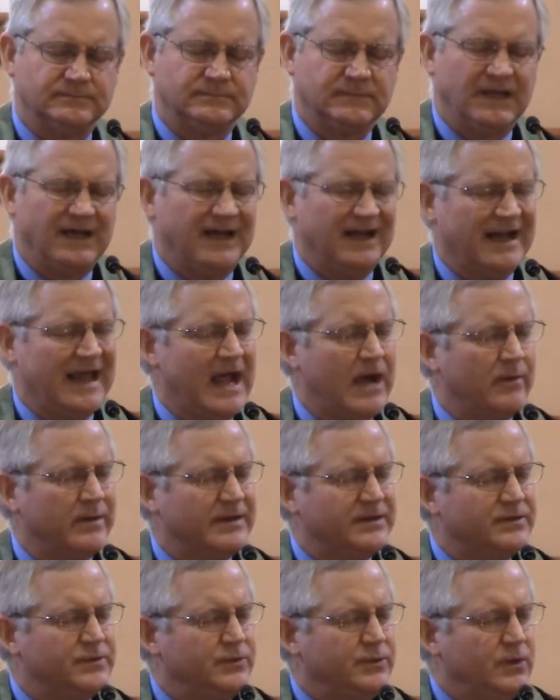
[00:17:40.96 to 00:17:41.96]
allow it
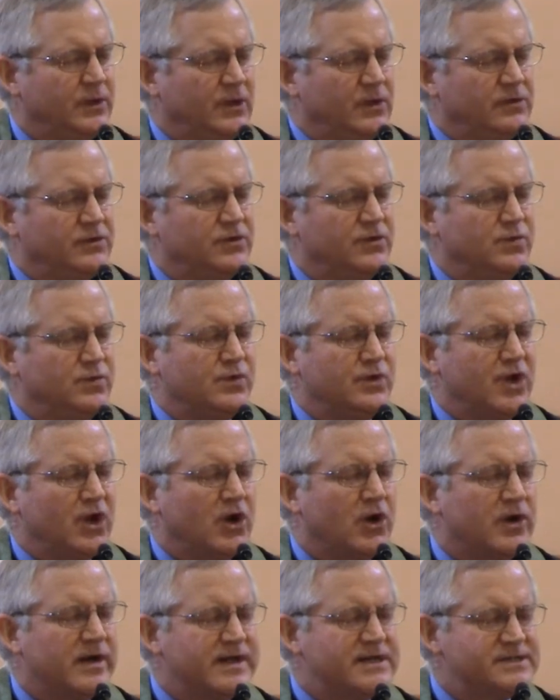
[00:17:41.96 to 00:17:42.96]
to
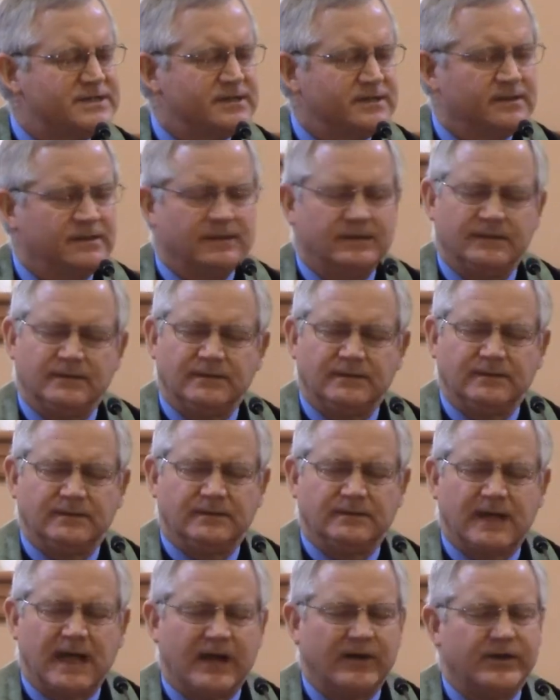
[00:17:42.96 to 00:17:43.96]
nourish
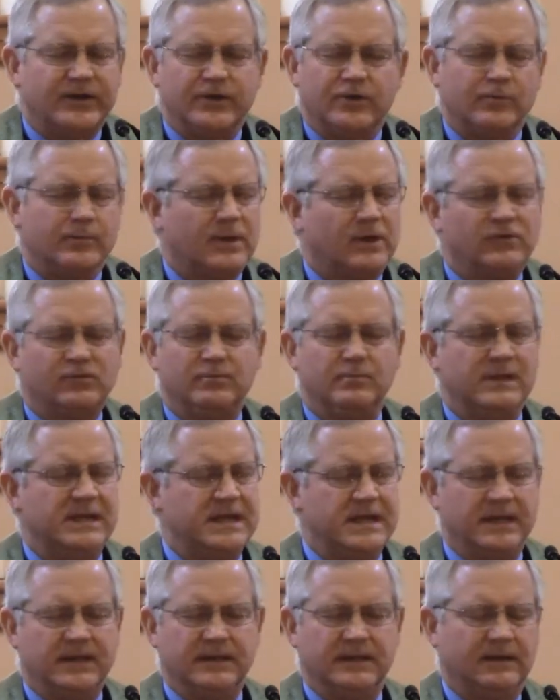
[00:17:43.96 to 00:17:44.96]
our innermost
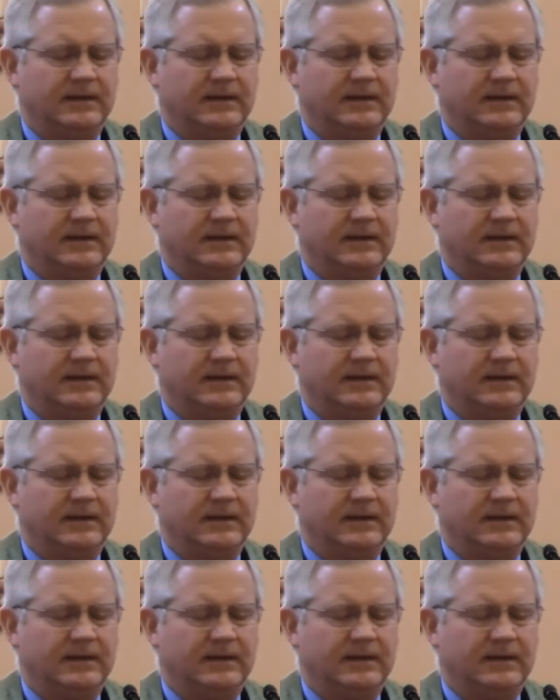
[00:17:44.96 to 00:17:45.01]
being.